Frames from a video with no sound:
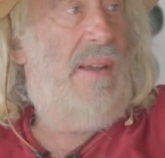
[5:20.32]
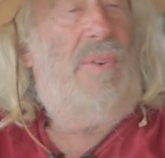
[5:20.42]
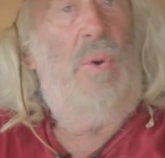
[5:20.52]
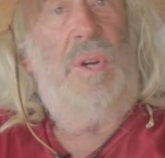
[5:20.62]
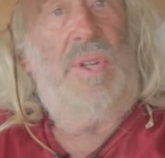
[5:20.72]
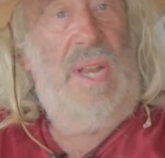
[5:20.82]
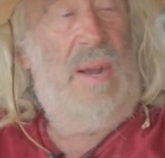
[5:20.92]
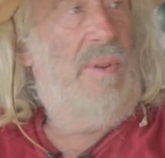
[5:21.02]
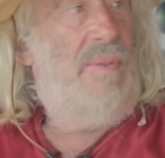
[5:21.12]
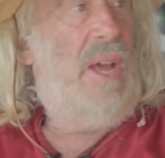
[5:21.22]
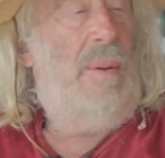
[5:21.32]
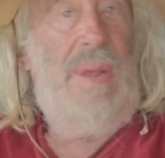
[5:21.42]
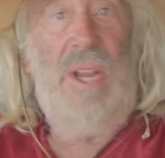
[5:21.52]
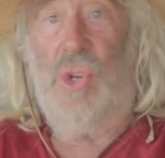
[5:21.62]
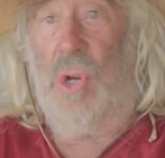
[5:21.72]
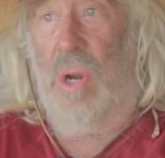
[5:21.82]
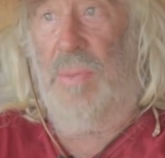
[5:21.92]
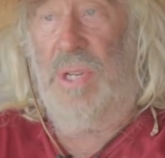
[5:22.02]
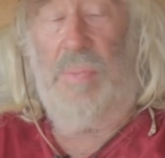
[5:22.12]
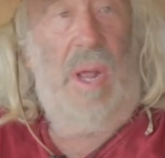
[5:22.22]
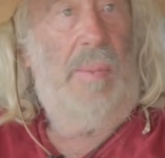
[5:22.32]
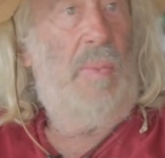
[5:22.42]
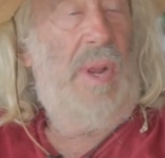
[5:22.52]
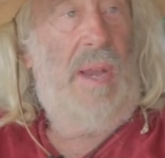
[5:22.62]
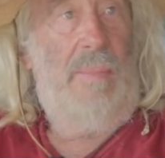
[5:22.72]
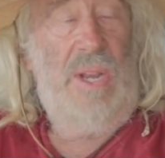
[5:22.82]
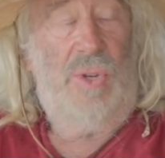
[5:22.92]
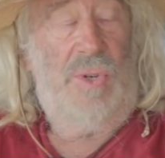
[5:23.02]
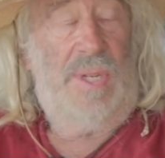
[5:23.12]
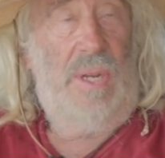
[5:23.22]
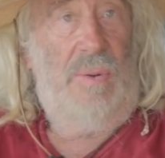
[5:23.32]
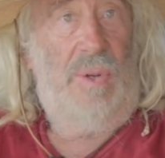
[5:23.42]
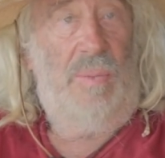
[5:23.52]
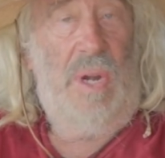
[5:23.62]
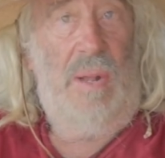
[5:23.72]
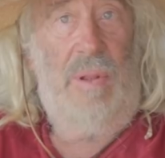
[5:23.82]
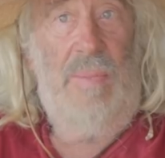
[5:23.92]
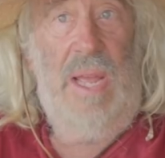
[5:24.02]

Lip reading: And of course, now we've got a major garbage problem, we've got a major CO2 problem.